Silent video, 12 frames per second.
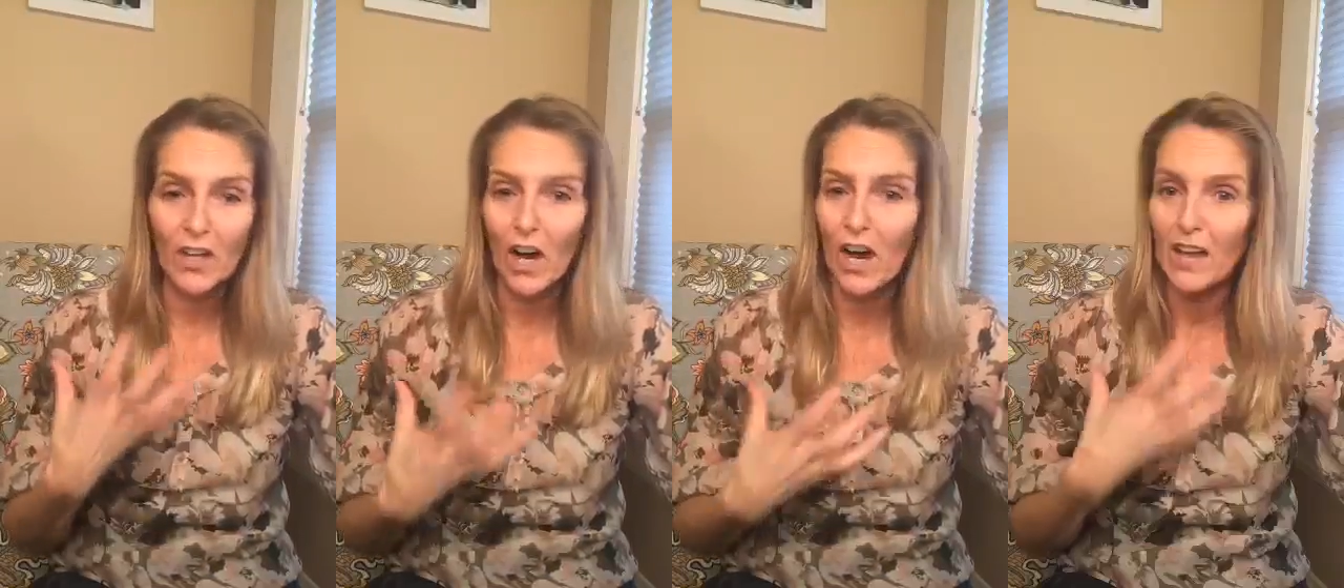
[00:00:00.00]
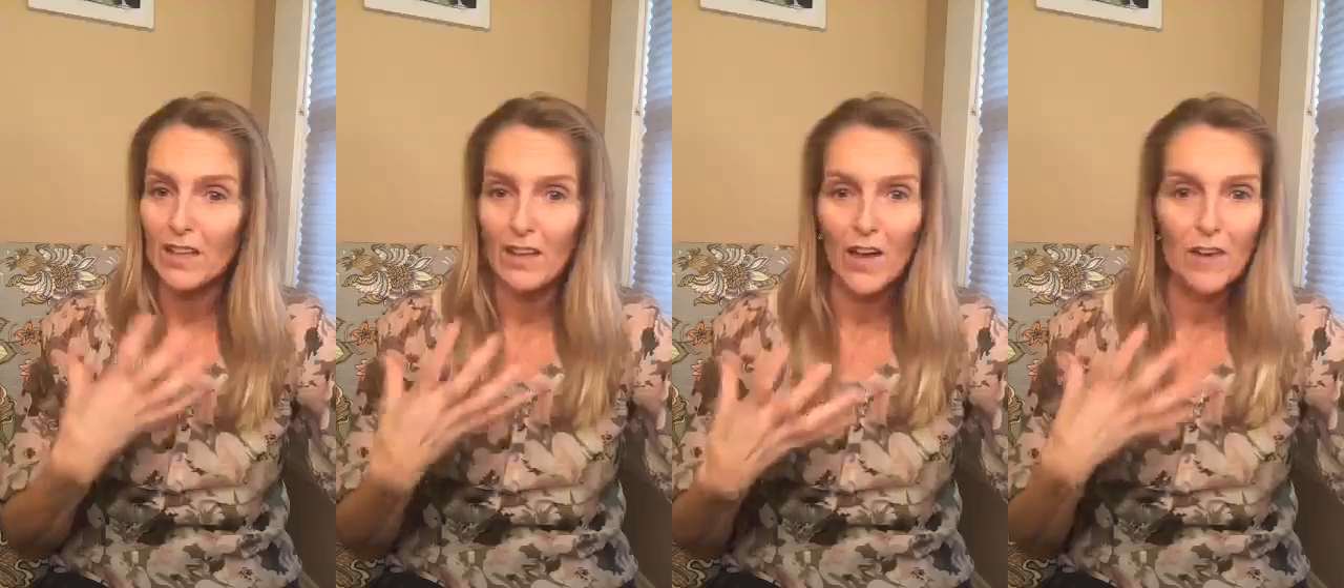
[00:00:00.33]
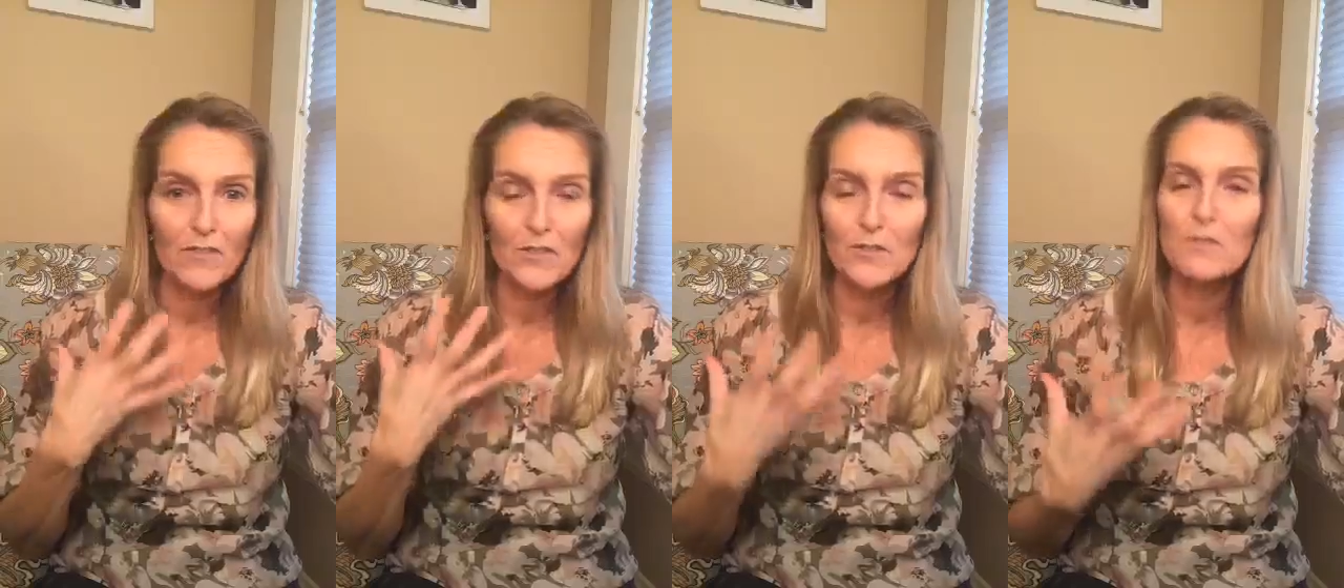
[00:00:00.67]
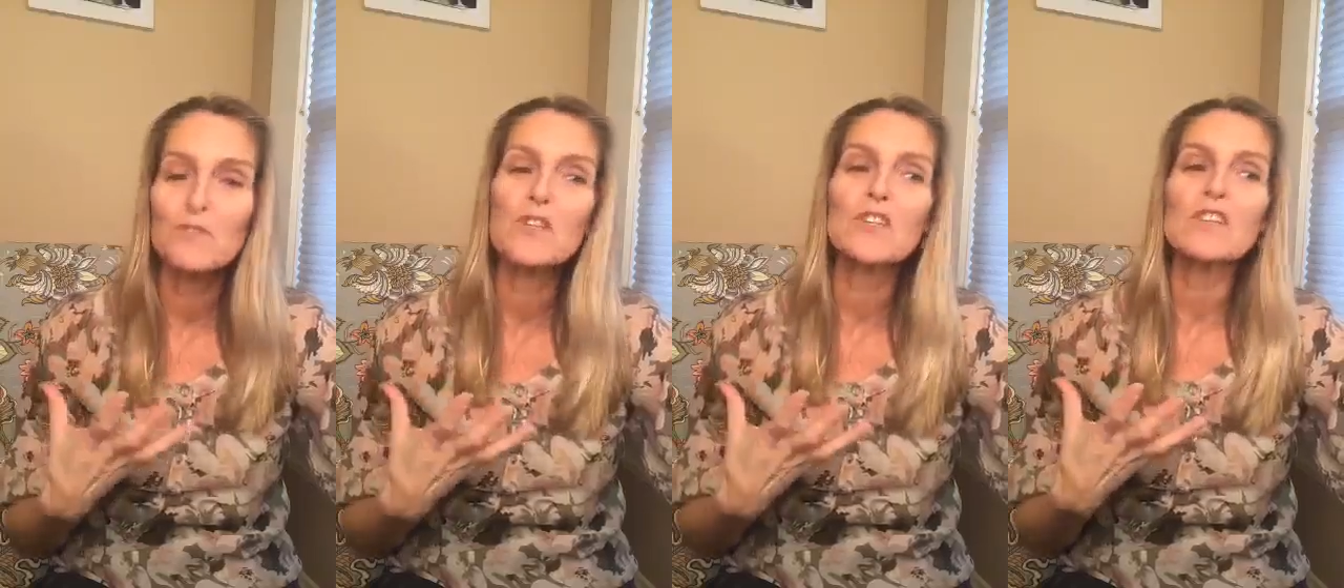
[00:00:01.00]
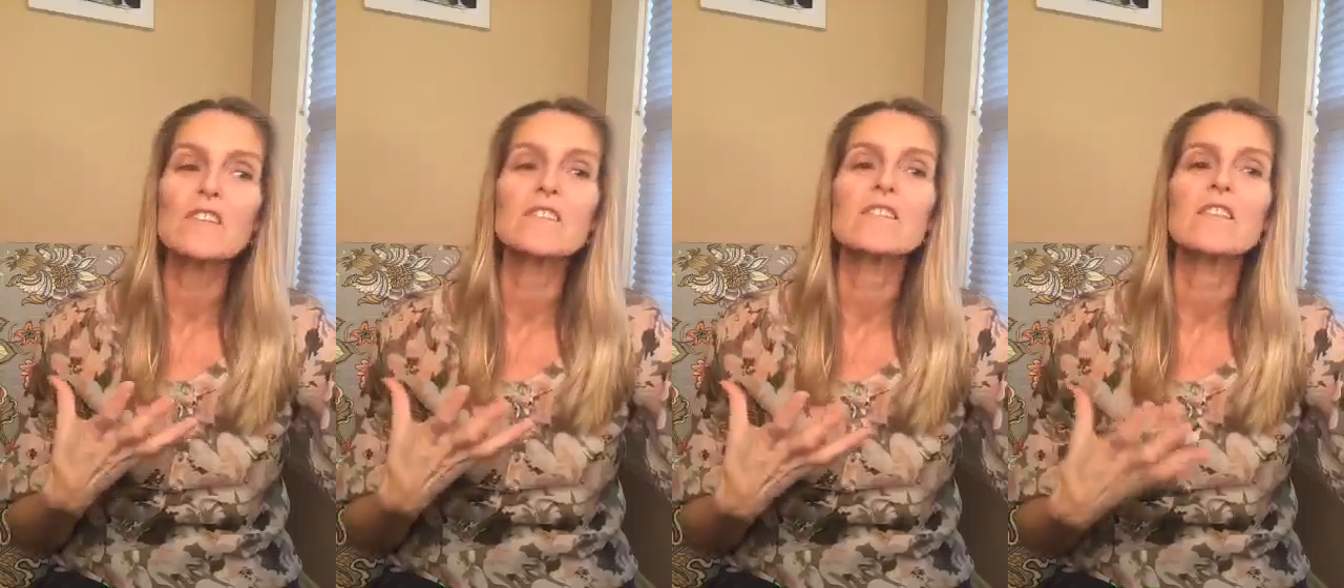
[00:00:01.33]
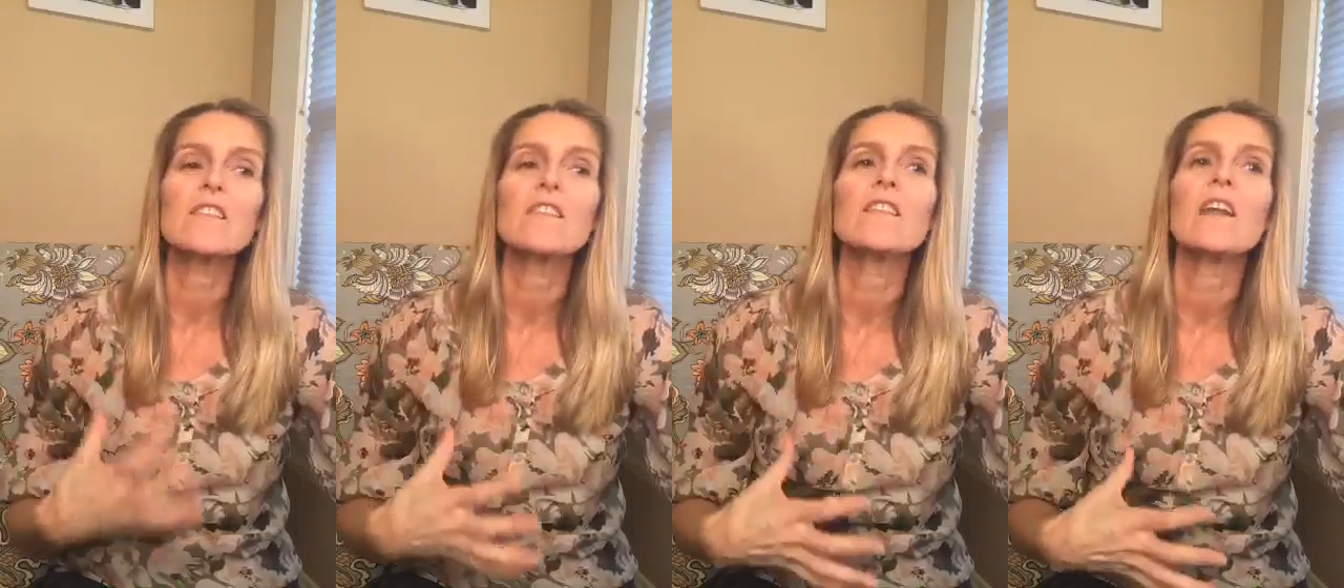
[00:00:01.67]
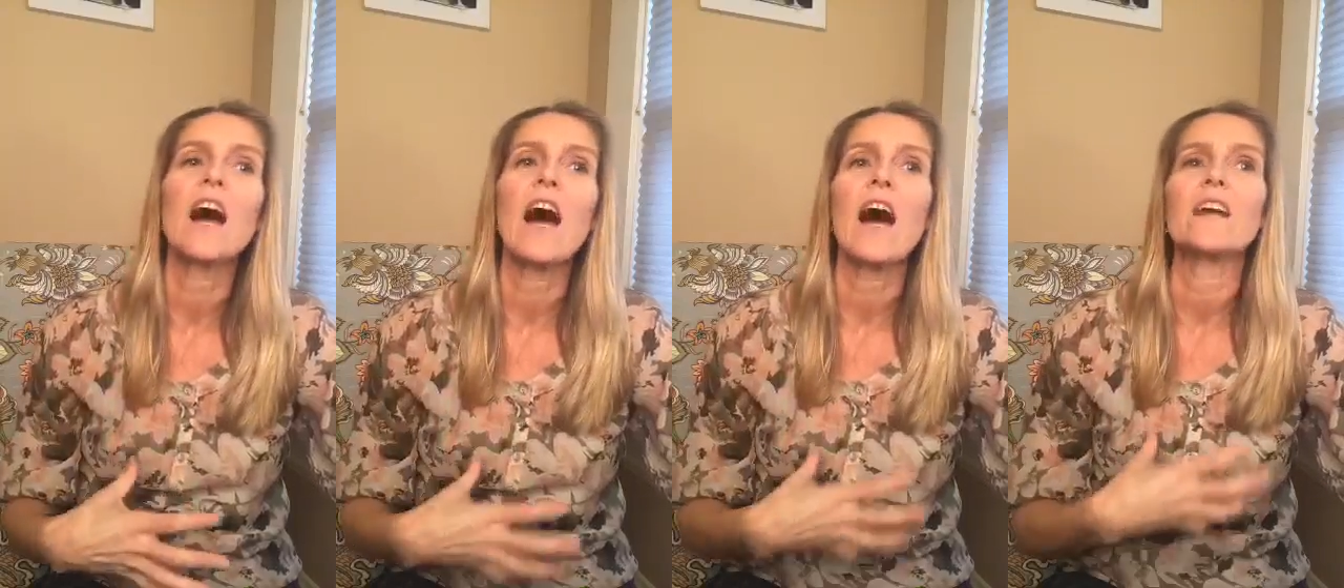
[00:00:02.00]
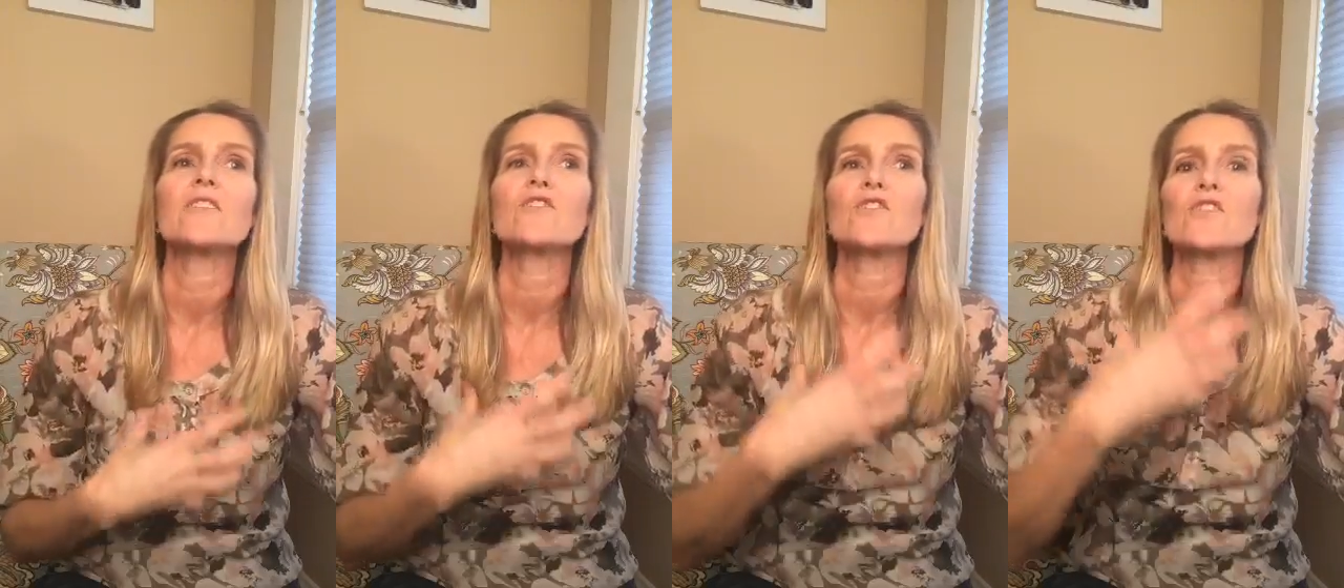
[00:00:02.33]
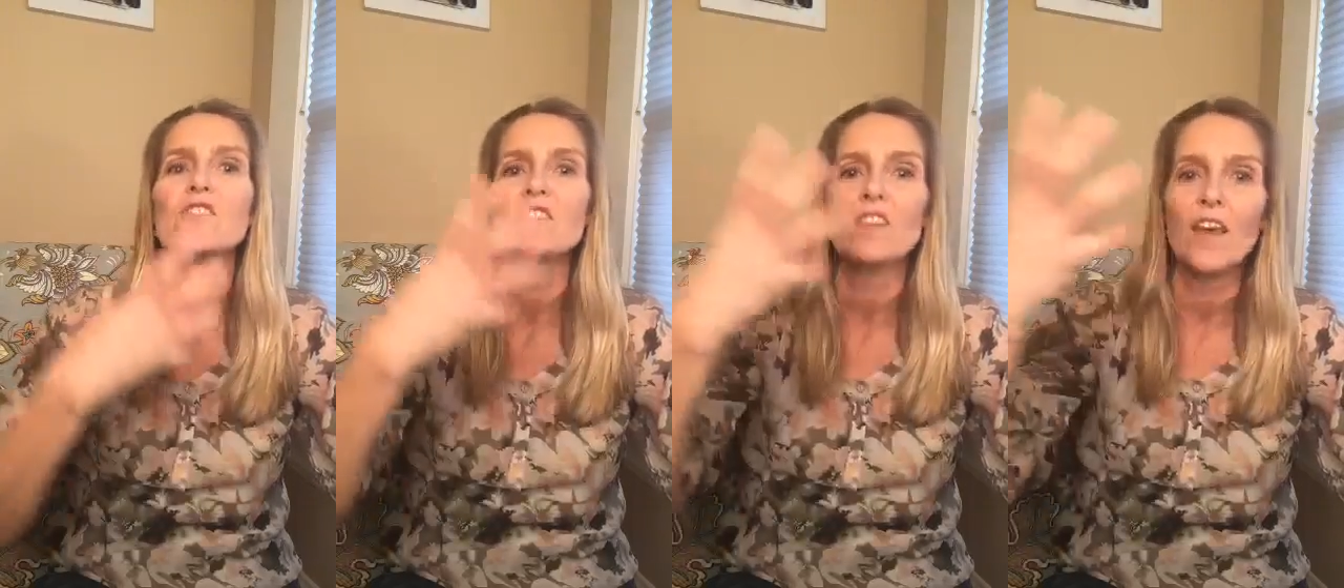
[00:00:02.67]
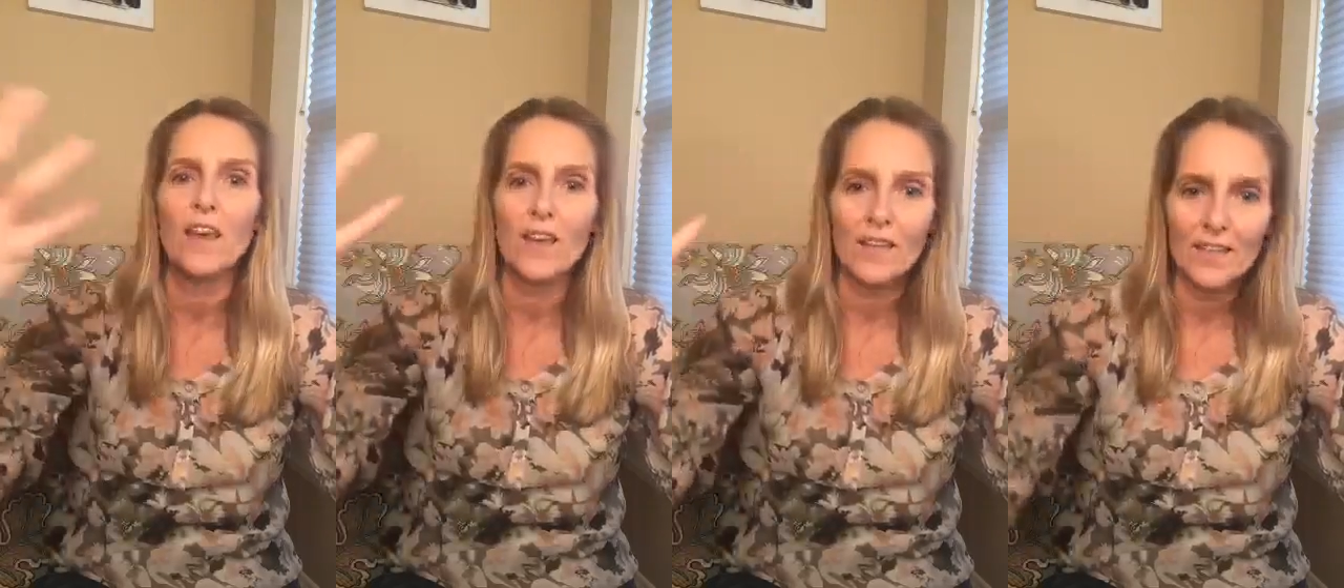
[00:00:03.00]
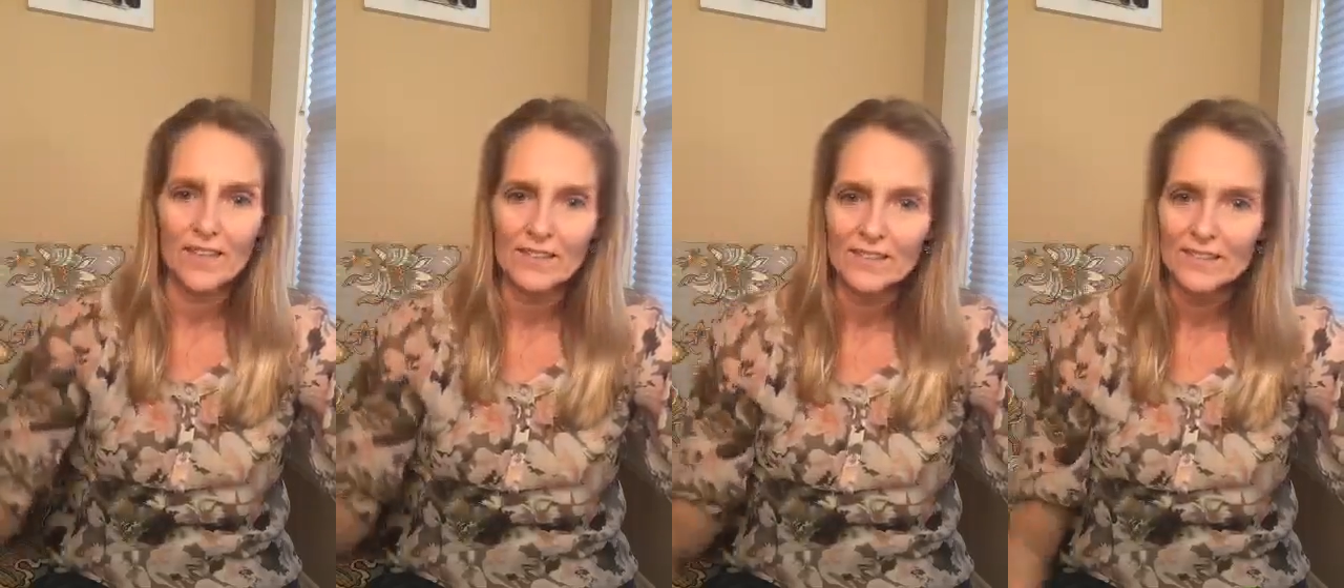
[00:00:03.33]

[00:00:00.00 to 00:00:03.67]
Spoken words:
God, love, universe, that just like,